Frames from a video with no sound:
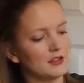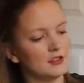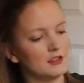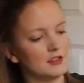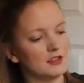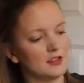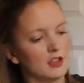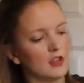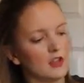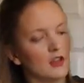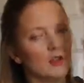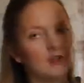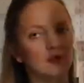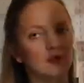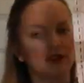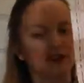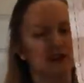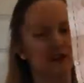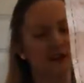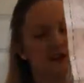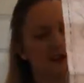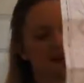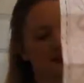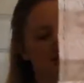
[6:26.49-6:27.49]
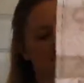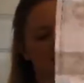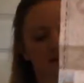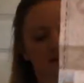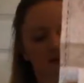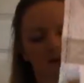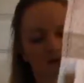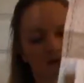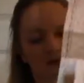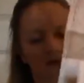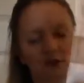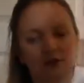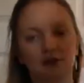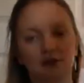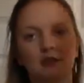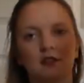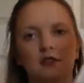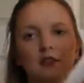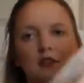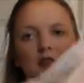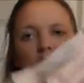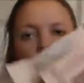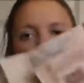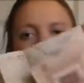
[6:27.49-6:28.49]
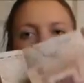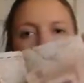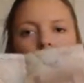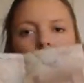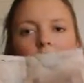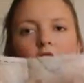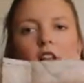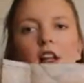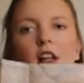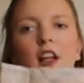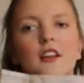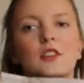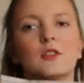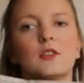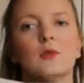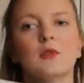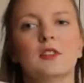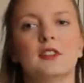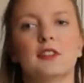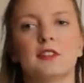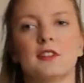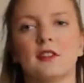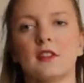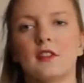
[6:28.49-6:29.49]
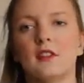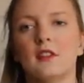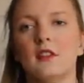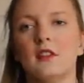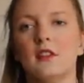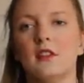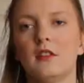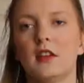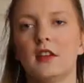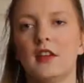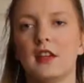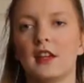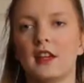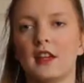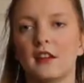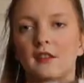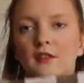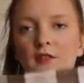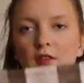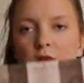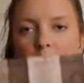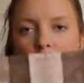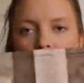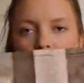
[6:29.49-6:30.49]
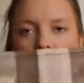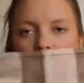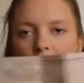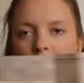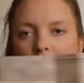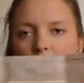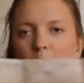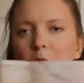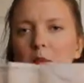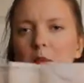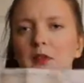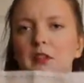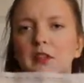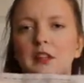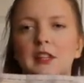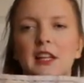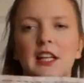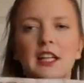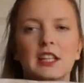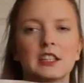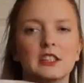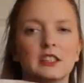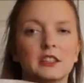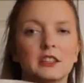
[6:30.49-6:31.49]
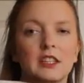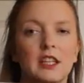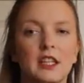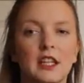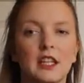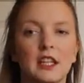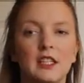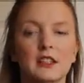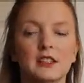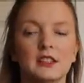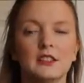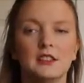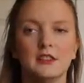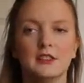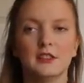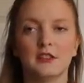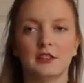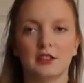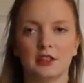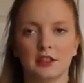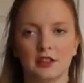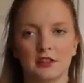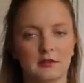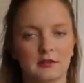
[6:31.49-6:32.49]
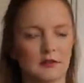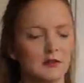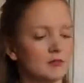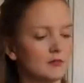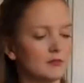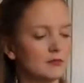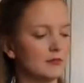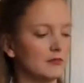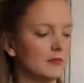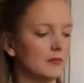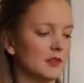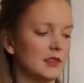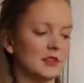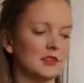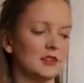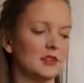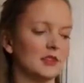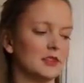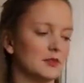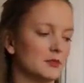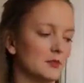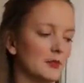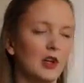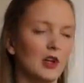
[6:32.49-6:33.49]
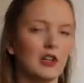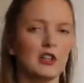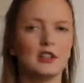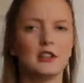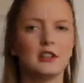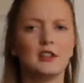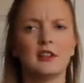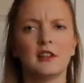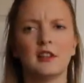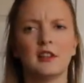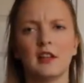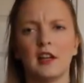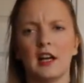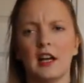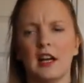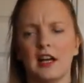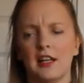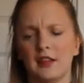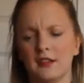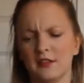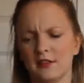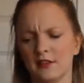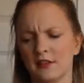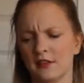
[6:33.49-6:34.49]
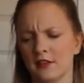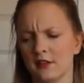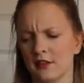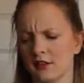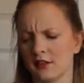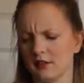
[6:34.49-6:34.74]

So it's like the one you can get from the Noble collection, I guess, just smaller, and